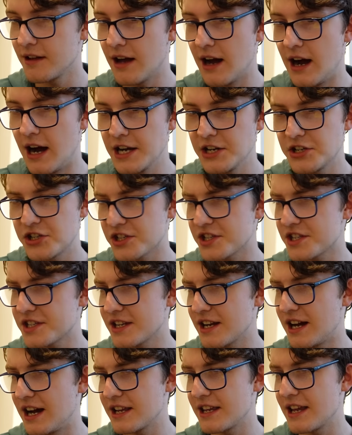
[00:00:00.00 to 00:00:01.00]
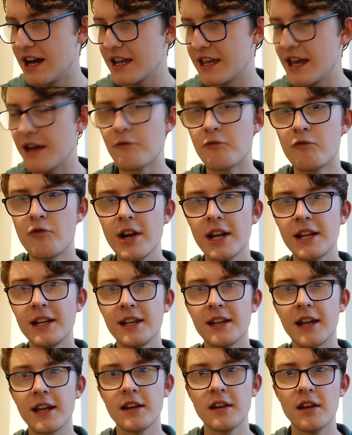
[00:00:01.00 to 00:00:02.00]
I get
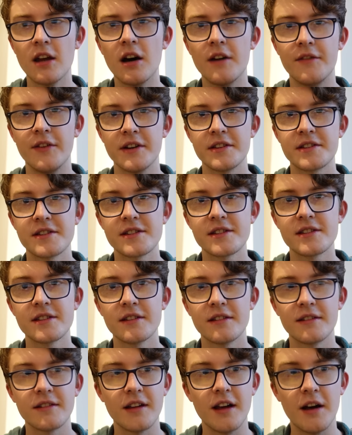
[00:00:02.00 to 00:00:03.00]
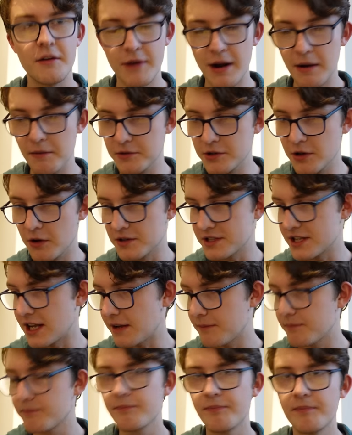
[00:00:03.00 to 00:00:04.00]
really, like, nervous around dogs.
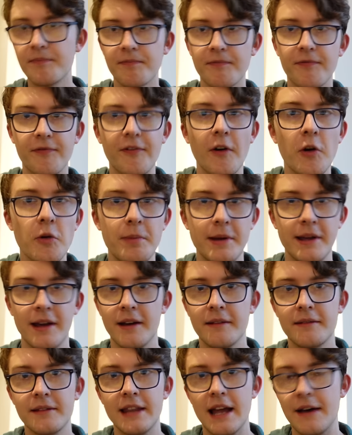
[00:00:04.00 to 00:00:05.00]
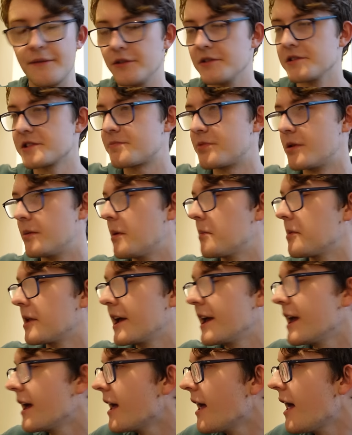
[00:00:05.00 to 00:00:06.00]
Like, phobia levels,
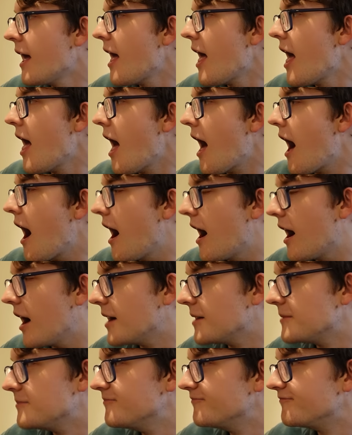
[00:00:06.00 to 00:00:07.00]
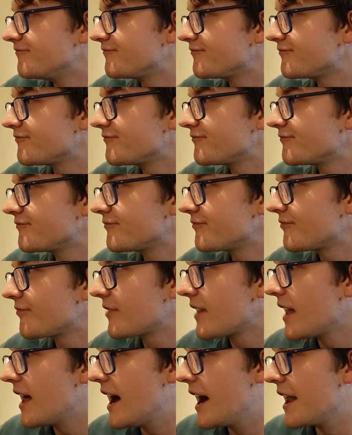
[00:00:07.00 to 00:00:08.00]
probably. And
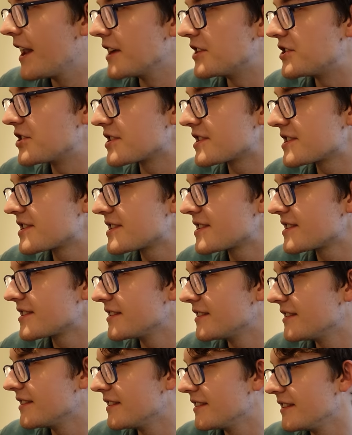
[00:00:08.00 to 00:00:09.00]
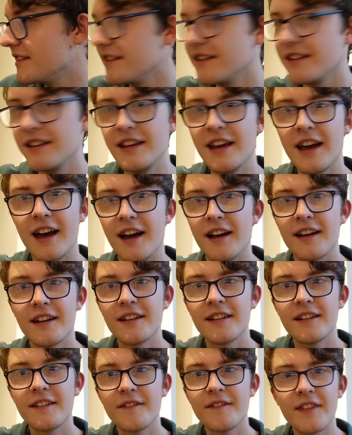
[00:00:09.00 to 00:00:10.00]
I just, yeah.
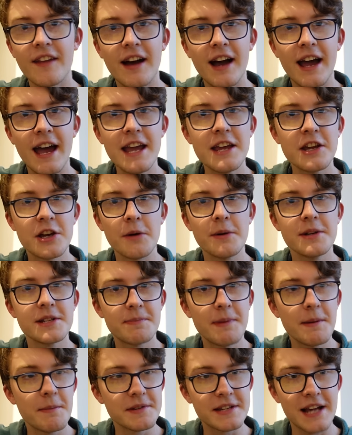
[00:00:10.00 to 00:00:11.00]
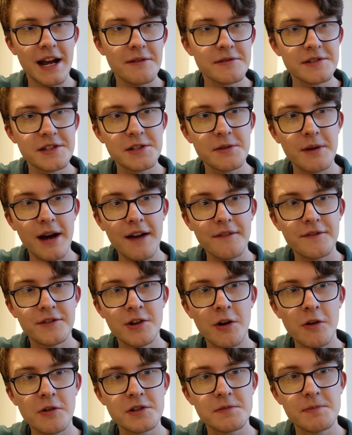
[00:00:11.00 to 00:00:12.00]
I hate going to people's houses who have
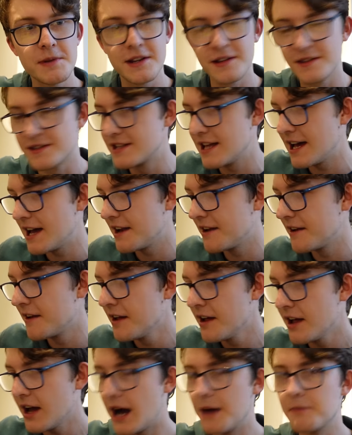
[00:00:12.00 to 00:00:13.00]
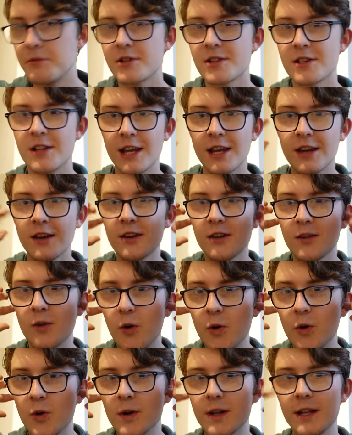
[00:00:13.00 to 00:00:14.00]
dogs because then I'm just, like,
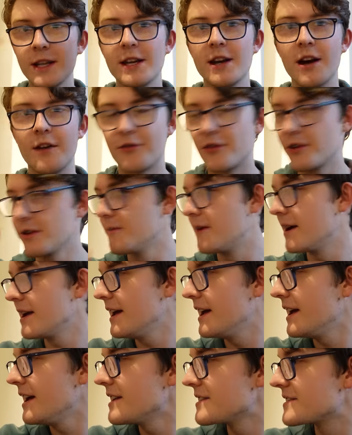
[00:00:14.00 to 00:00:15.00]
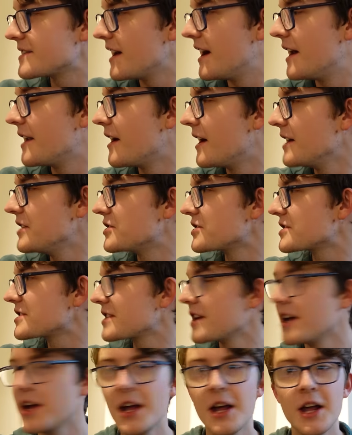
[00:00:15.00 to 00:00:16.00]
awkwardly covering my ears and I
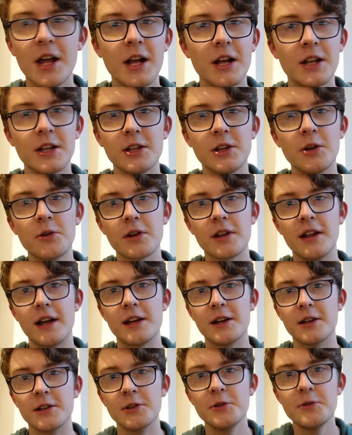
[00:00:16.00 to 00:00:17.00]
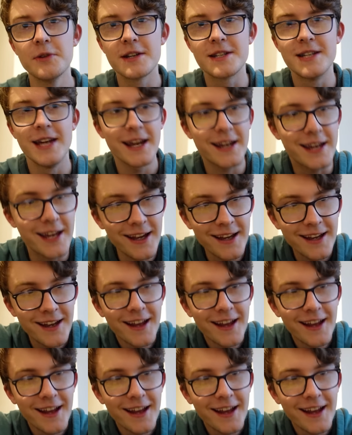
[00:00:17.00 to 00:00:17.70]
just look like a lunatic.